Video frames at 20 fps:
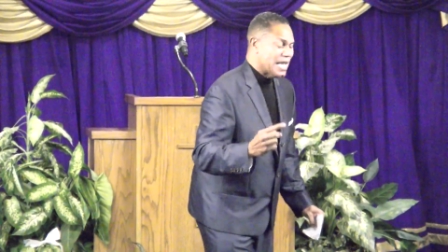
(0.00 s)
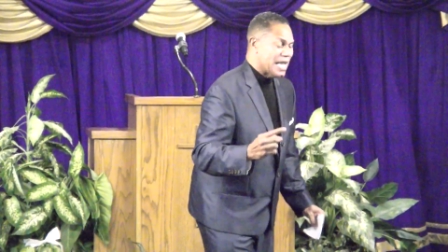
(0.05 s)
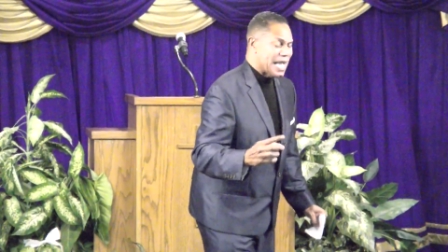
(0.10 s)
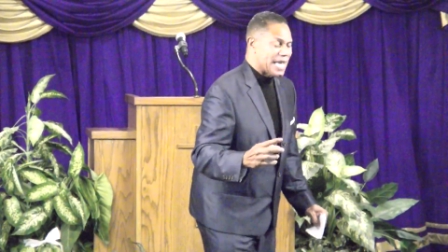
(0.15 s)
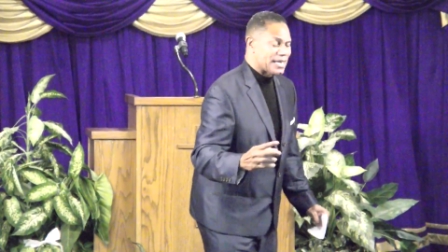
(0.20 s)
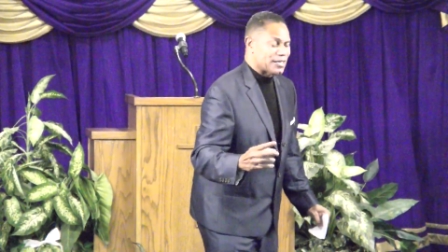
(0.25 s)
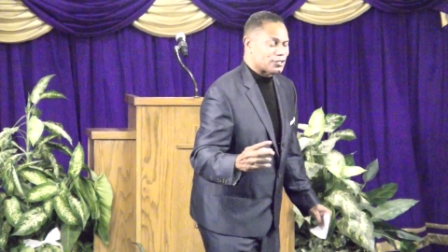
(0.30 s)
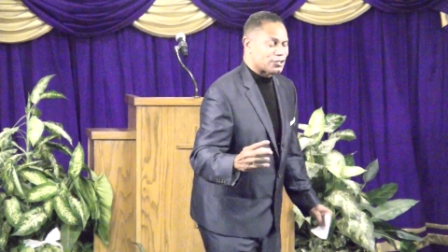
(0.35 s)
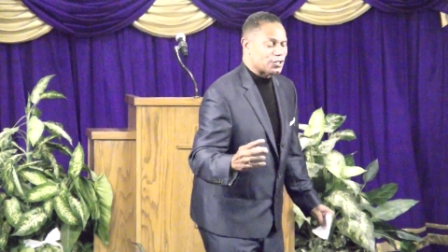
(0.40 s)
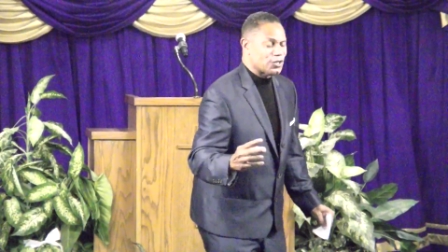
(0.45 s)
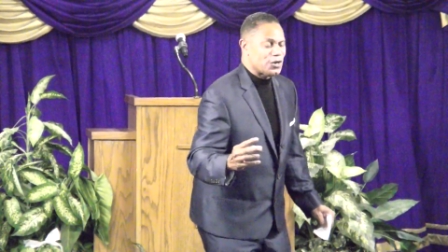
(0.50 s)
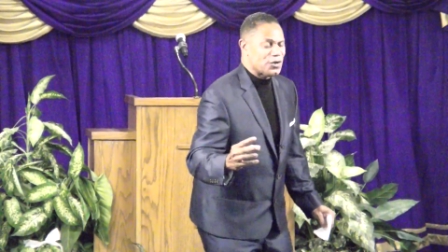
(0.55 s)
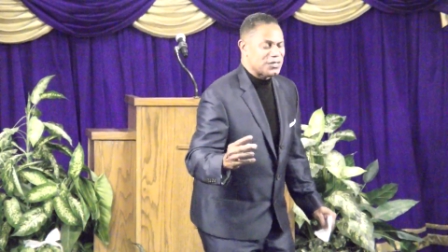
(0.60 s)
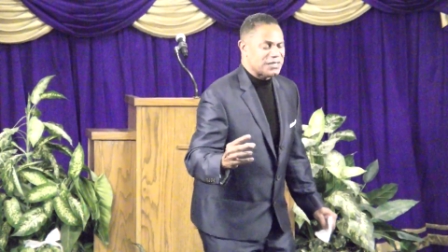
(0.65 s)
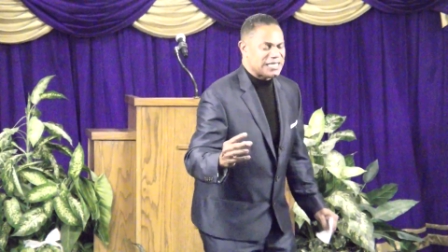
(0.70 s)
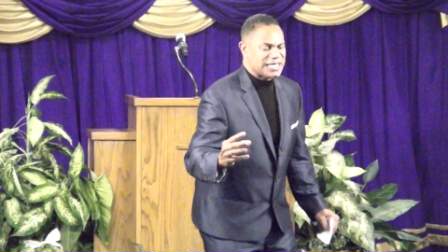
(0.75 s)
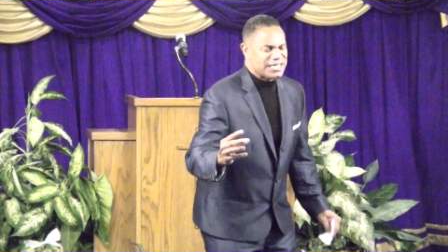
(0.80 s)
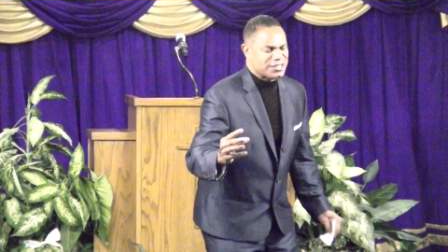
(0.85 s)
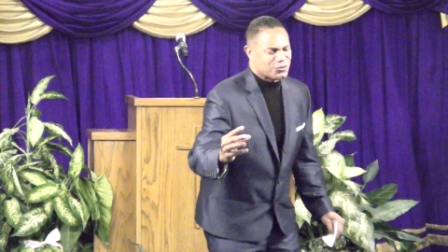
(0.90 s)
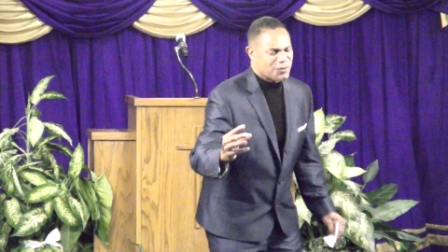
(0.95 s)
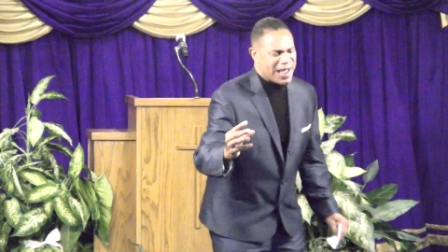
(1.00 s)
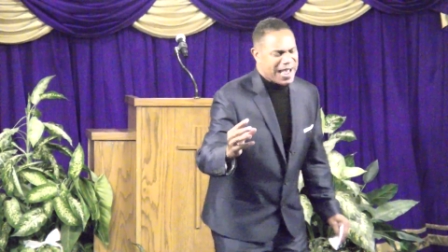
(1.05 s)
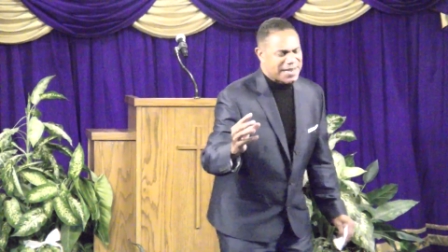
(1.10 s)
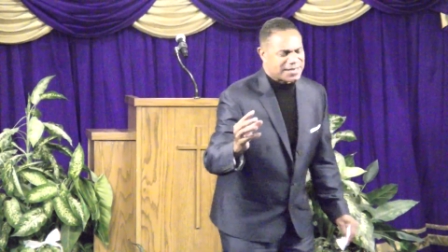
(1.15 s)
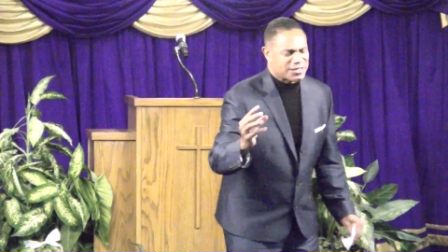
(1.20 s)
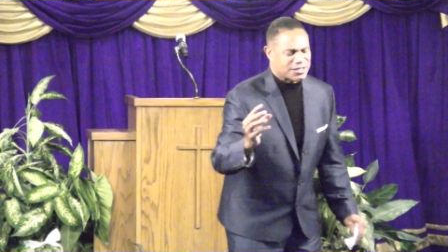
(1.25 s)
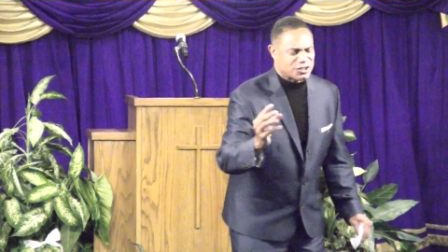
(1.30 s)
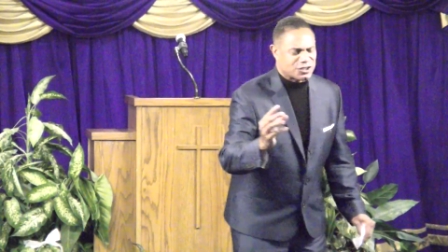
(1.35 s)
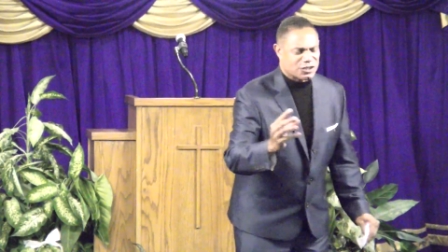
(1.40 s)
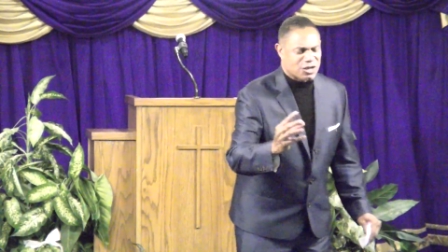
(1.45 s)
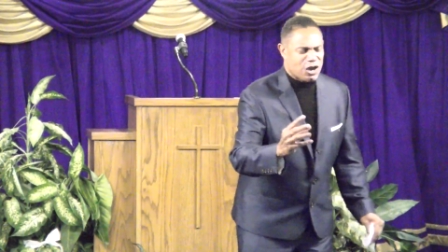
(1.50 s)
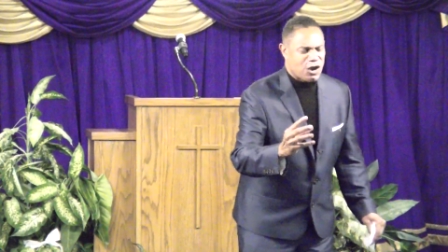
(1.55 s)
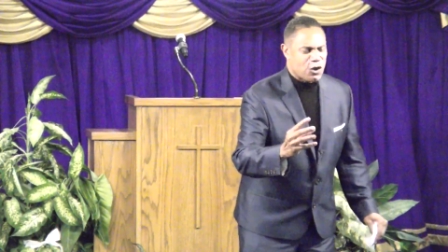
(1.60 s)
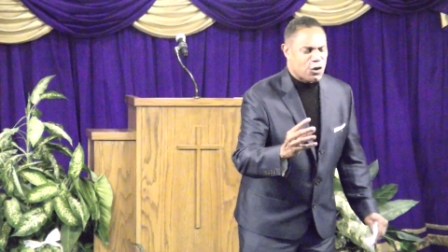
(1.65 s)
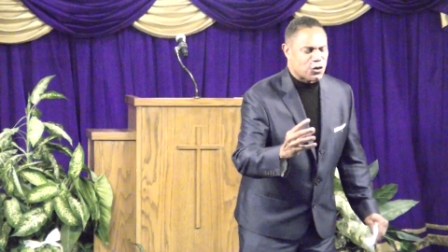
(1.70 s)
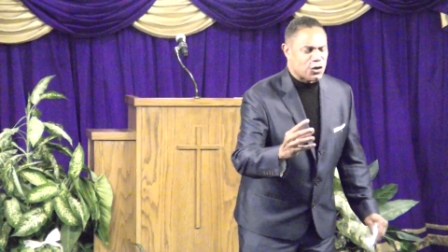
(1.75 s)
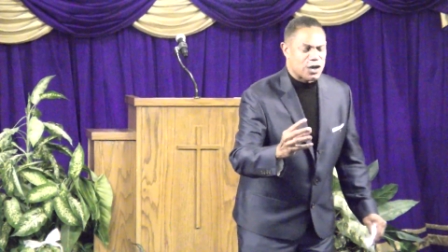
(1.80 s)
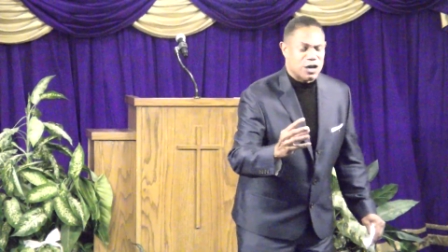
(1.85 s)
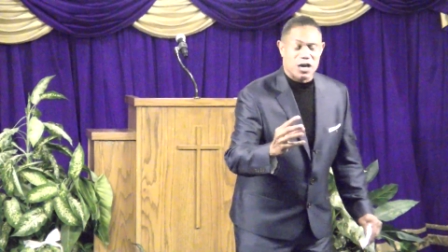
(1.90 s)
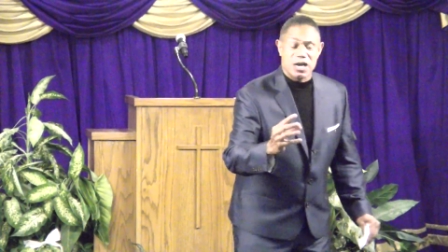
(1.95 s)
And as soon as he tried to
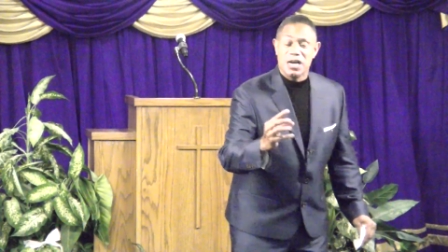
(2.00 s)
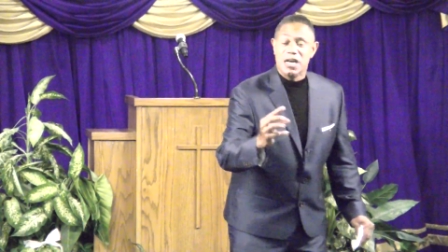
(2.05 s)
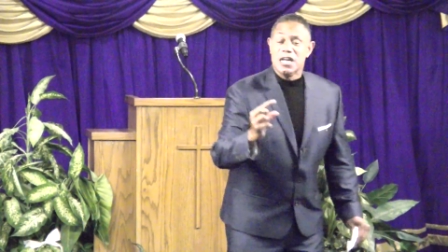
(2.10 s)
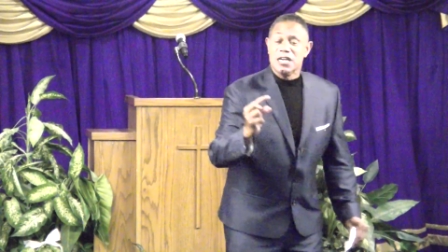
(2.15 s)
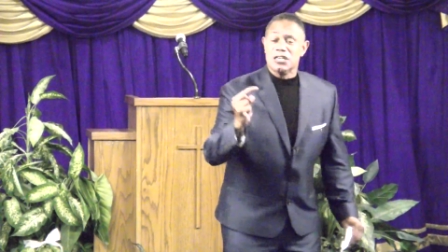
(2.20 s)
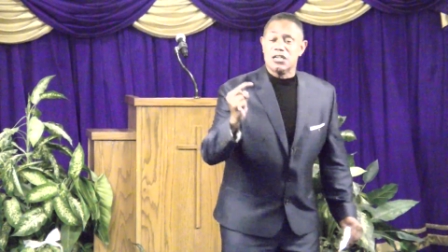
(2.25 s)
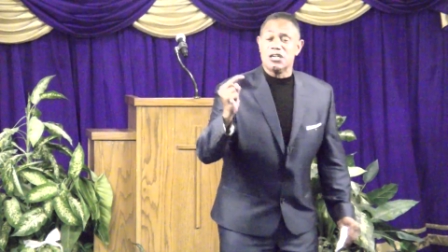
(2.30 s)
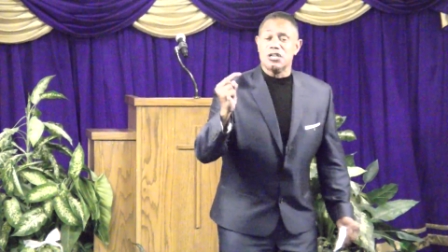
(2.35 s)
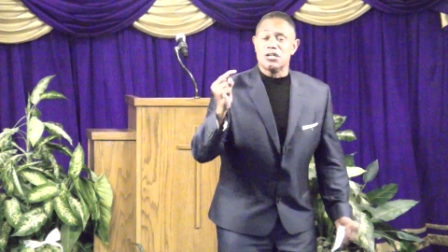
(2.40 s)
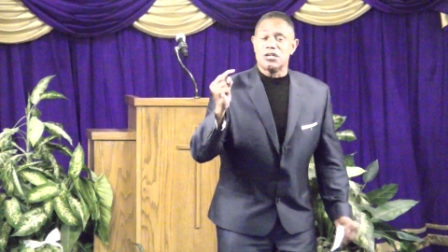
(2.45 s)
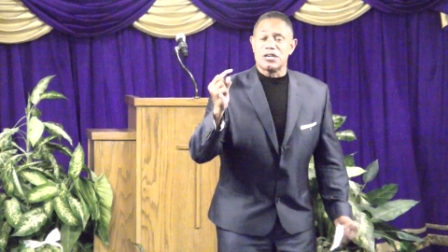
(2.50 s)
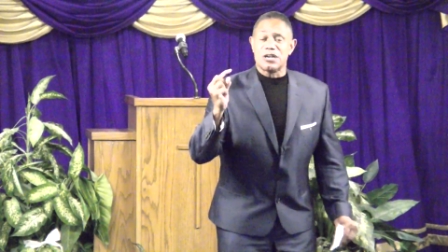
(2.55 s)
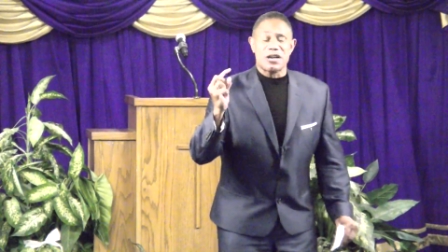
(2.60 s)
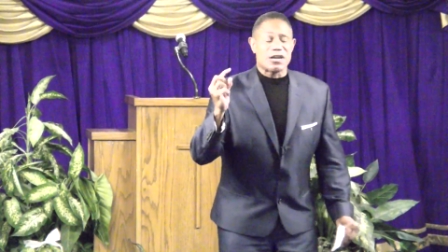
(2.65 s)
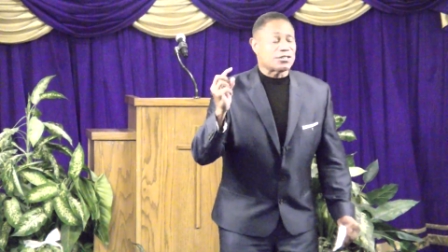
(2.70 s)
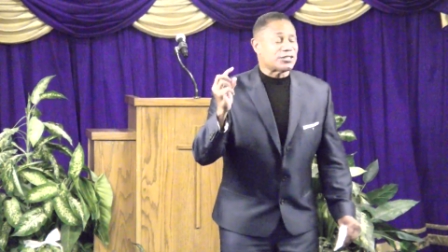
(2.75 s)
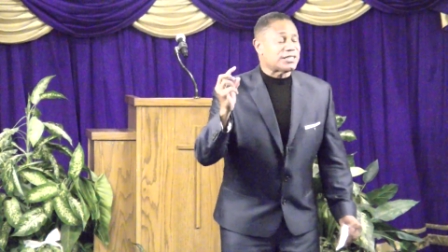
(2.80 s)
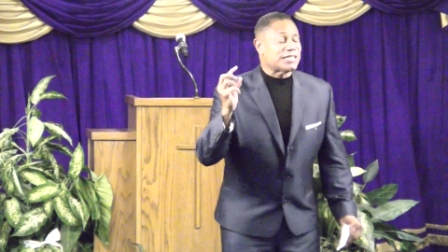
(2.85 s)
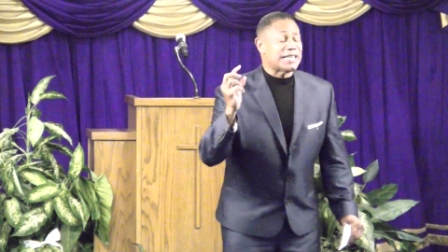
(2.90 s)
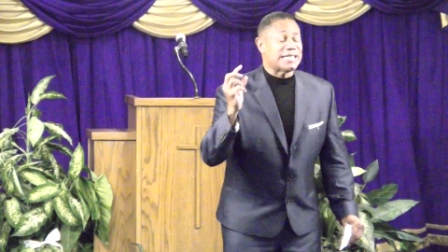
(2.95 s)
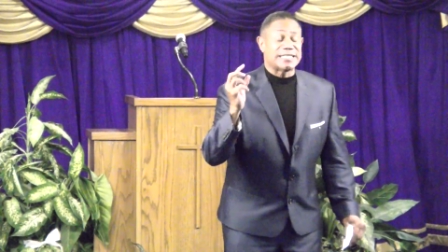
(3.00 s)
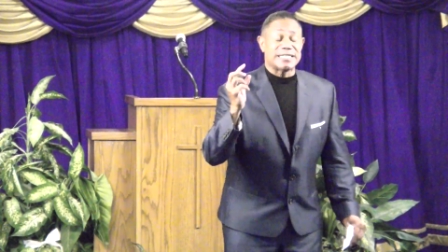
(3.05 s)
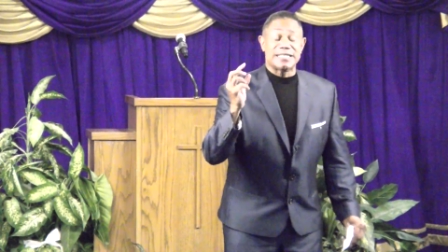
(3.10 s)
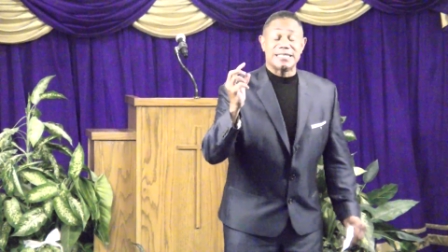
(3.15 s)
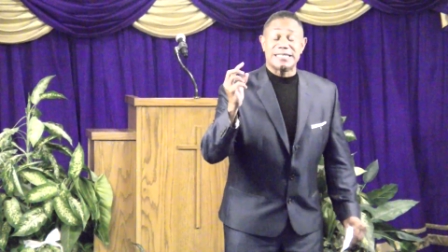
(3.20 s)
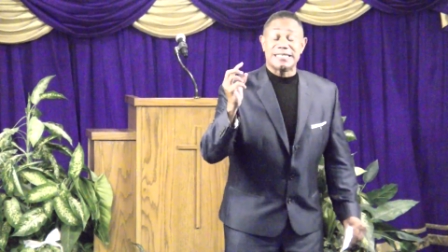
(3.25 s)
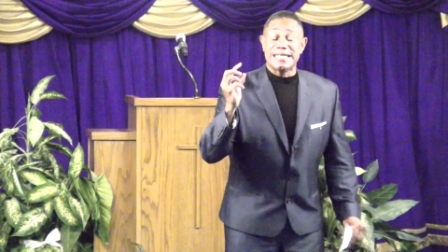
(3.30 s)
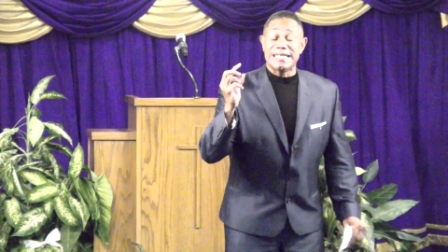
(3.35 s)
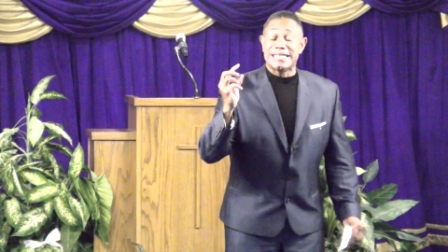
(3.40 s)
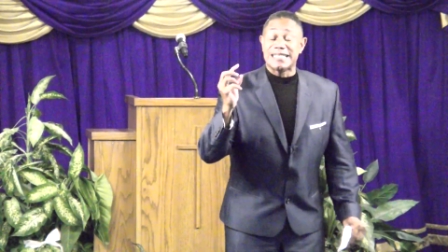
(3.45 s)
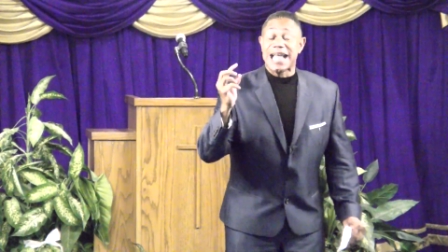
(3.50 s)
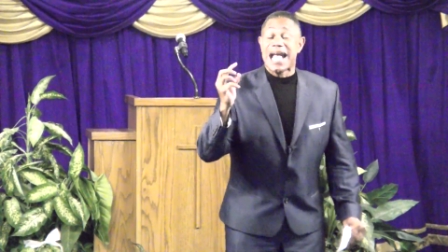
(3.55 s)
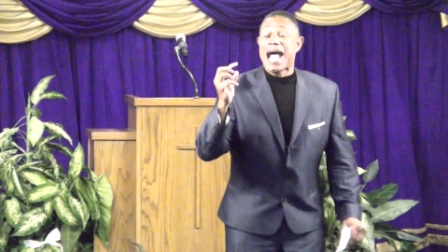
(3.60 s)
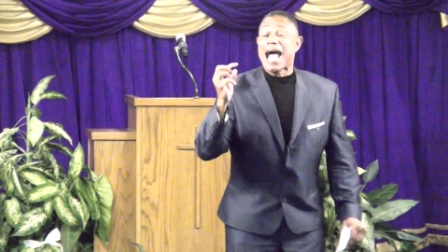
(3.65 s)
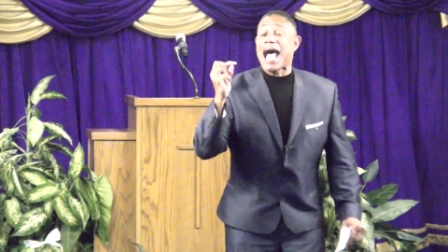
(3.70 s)
scold her, the little girl said to the teacher,